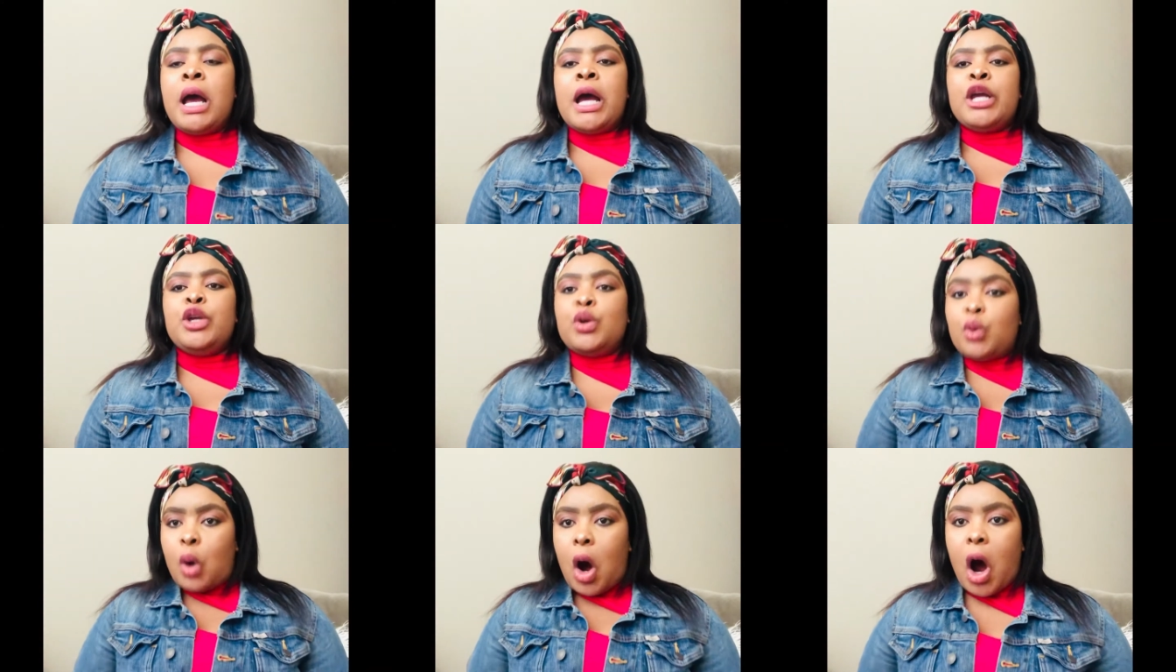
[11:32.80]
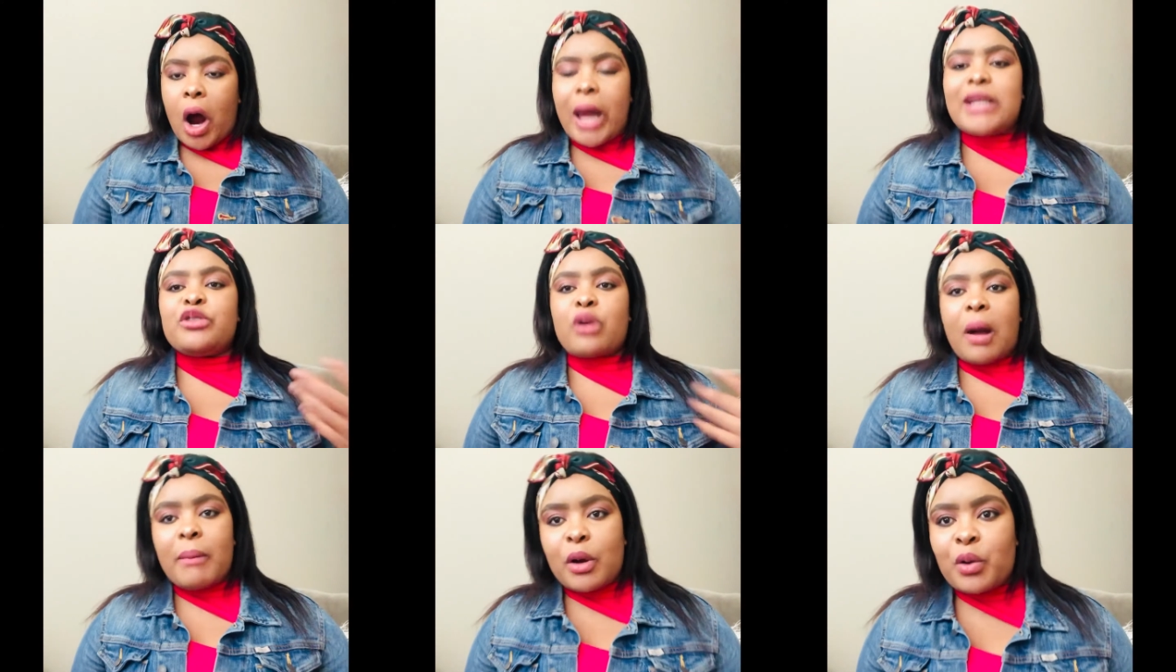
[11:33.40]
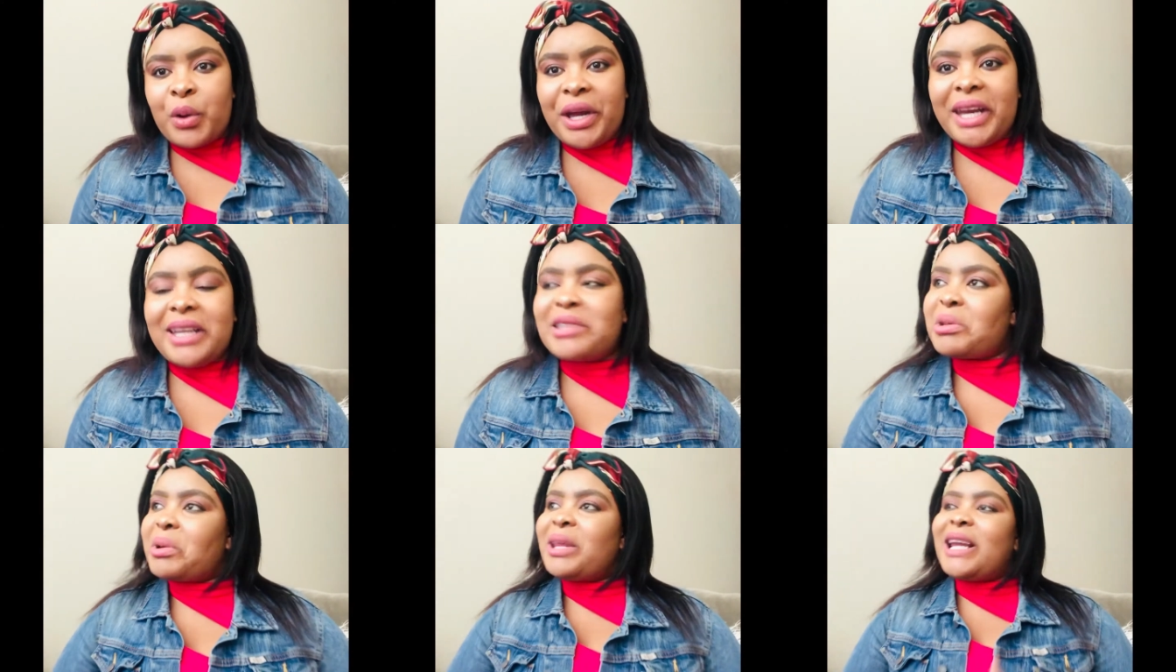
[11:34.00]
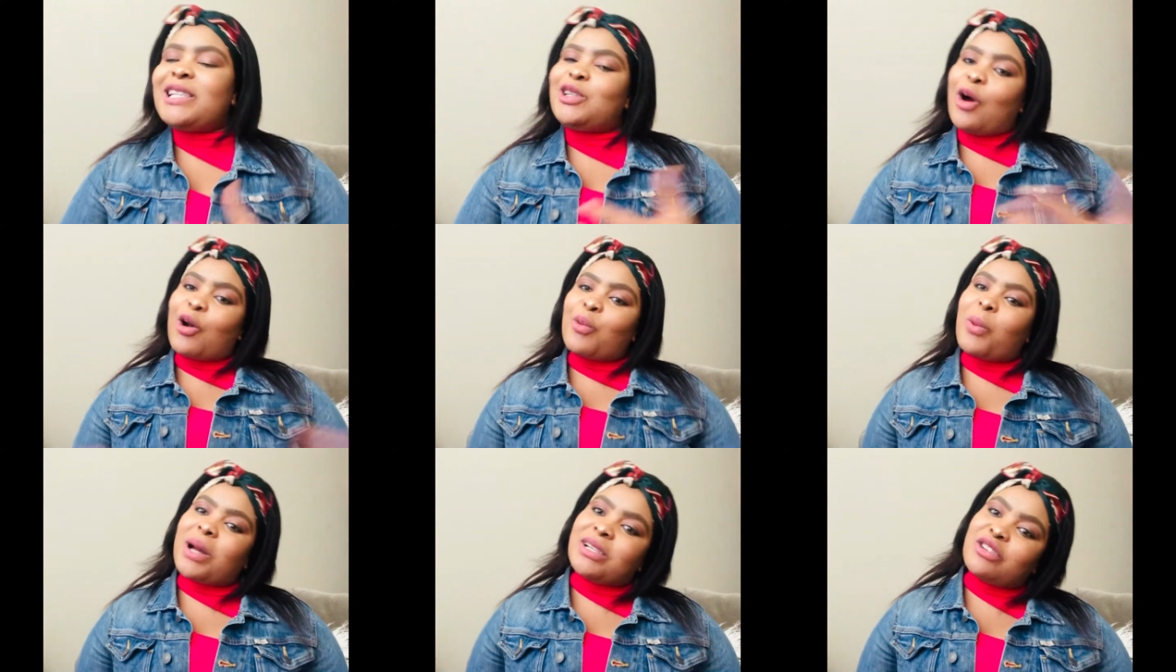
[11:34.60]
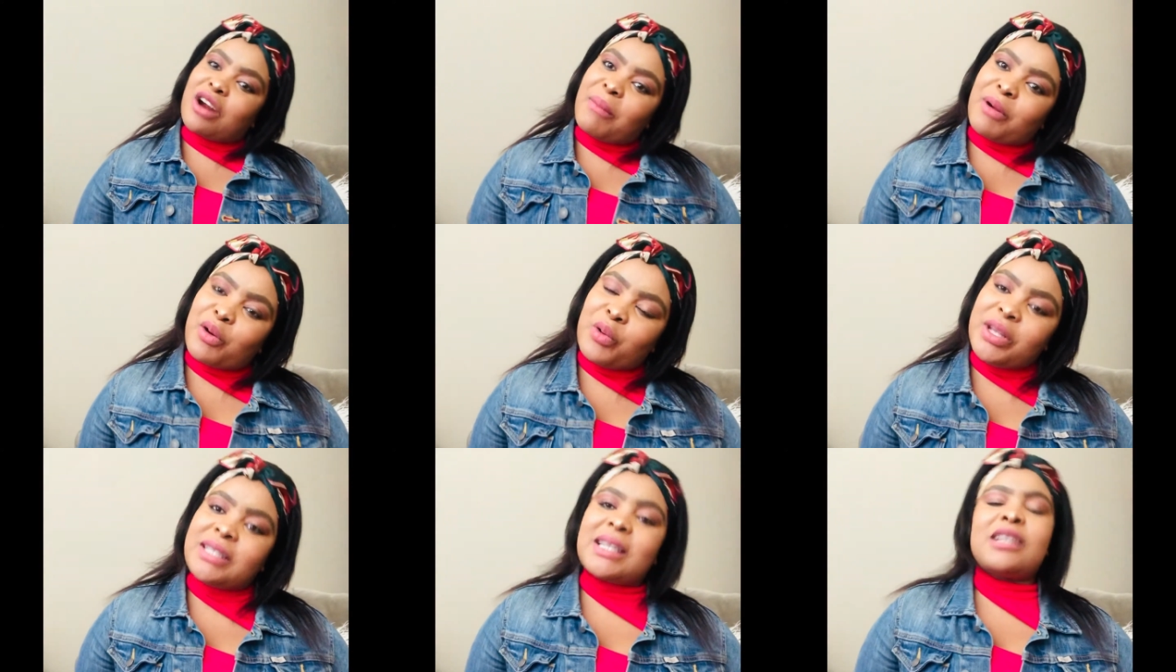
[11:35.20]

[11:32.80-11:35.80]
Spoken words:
You are a drama queen, so they don't want drama queens.